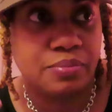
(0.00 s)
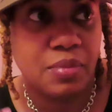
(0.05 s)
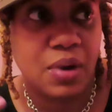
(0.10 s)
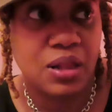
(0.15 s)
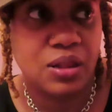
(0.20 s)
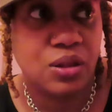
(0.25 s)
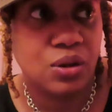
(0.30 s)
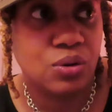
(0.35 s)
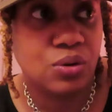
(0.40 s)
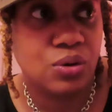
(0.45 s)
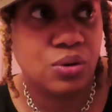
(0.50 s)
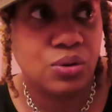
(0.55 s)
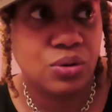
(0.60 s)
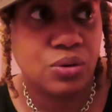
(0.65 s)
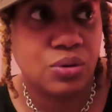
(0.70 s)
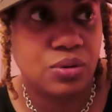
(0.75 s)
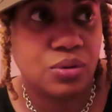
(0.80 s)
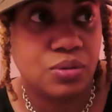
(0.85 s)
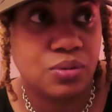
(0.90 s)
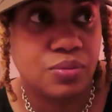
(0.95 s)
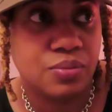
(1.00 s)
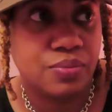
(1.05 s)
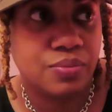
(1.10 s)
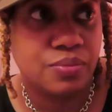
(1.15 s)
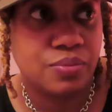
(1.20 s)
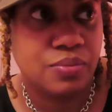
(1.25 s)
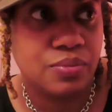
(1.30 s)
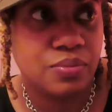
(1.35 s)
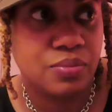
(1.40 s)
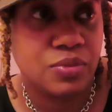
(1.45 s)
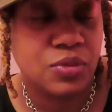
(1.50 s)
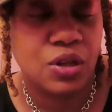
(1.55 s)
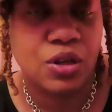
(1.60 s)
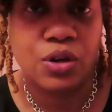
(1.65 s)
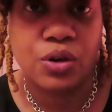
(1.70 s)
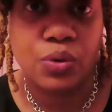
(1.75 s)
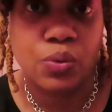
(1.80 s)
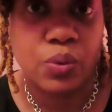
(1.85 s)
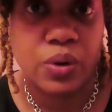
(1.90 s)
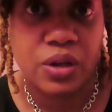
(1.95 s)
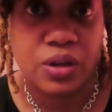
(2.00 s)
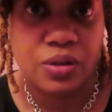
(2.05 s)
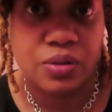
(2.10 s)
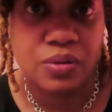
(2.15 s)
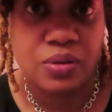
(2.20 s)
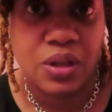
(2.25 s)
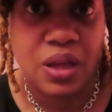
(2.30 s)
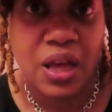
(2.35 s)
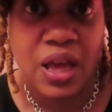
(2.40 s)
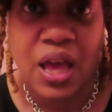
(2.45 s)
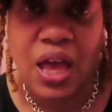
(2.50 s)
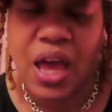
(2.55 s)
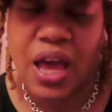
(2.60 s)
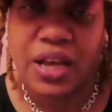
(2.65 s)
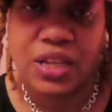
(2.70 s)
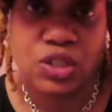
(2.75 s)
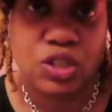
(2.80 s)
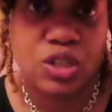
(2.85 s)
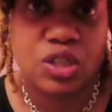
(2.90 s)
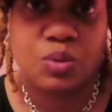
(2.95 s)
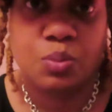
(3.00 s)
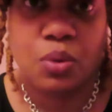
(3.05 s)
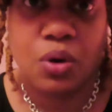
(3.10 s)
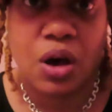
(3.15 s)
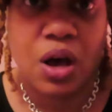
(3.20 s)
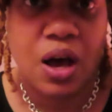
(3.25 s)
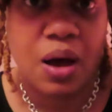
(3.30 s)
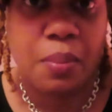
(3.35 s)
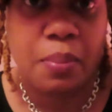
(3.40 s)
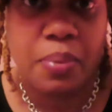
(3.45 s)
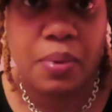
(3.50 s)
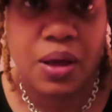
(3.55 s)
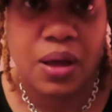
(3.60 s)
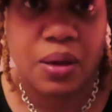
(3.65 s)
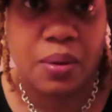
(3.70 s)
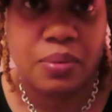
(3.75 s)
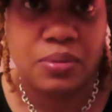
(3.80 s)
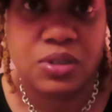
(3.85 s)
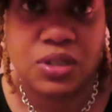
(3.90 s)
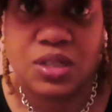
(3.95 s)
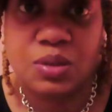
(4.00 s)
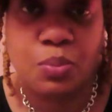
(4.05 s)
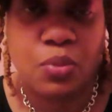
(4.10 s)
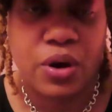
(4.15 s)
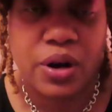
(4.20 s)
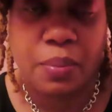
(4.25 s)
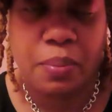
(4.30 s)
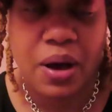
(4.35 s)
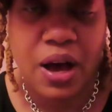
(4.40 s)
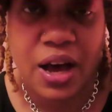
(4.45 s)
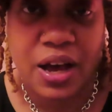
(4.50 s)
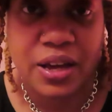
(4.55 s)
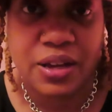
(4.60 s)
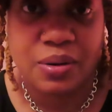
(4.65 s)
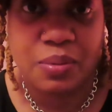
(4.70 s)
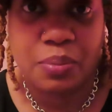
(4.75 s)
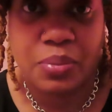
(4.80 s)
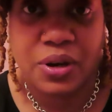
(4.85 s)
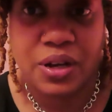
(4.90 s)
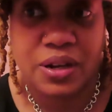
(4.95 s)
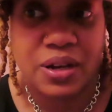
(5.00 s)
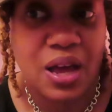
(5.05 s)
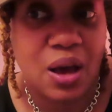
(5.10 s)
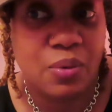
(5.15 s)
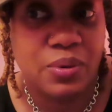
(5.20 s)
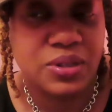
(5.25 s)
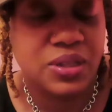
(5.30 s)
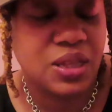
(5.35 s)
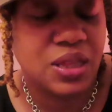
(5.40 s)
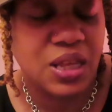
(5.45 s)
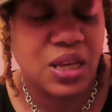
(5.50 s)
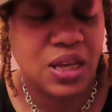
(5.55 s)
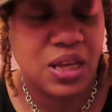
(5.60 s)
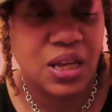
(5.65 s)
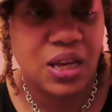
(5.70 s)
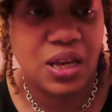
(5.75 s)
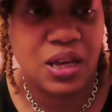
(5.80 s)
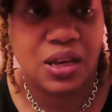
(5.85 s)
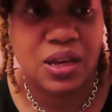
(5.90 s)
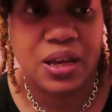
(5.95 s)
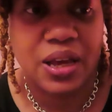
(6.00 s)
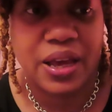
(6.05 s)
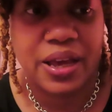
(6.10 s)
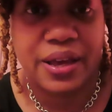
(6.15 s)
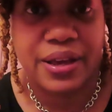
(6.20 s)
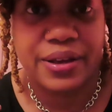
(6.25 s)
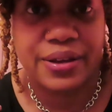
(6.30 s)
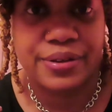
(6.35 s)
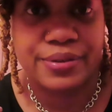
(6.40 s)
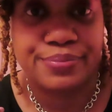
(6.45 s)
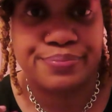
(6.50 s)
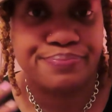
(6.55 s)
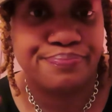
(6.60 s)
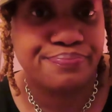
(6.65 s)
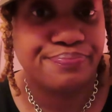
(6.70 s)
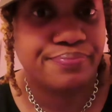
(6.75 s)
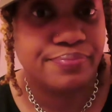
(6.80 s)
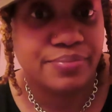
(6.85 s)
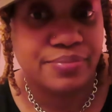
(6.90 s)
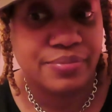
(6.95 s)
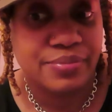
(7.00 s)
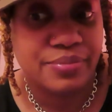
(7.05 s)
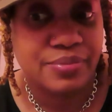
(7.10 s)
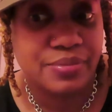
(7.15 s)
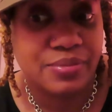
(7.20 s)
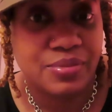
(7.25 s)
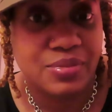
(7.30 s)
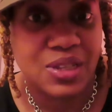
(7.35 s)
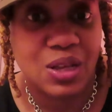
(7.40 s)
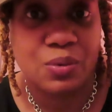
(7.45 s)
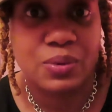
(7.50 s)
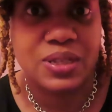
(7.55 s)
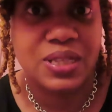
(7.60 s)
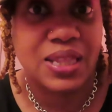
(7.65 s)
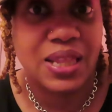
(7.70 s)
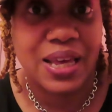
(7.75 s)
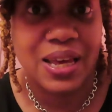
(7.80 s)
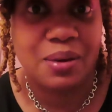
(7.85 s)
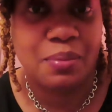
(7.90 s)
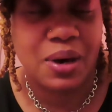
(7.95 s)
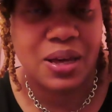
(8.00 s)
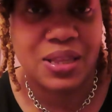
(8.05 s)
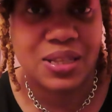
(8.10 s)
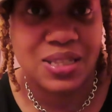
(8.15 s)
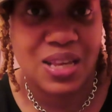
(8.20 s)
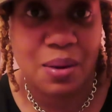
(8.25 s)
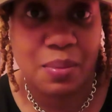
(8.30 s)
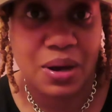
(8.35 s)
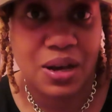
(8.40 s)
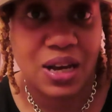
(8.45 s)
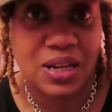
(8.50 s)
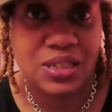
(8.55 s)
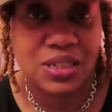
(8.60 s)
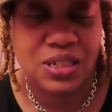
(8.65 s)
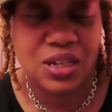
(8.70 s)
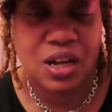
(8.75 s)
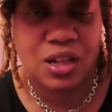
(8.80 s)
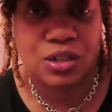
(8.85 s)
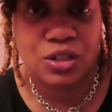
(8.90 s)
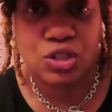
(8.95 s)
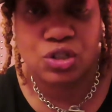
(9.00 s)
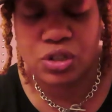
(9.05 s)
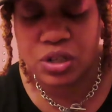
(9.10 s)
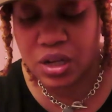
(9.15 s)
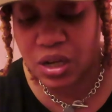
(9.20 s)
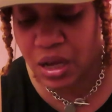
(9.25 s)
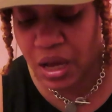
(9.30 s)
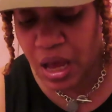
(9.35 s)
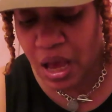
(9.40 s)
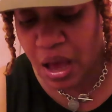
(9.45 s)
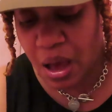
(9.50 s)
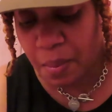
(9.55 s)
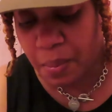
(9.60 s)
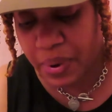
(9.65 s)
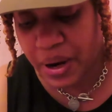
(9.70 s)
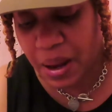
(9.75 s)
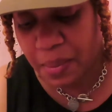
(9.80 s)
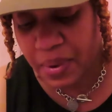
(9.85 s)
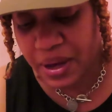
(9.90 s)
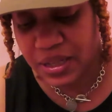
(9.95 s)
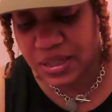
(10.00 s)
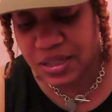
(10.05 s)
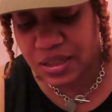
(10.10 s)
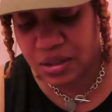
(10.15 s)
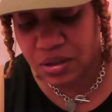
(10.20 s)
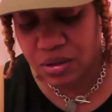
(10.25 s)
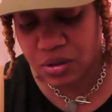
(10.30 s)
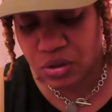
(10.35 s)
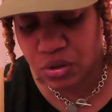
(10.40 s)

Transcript: my local Goodwill and just bought a pot, but I wasn't thinking, and it was late by the time I got to Dollar Tree. But I might still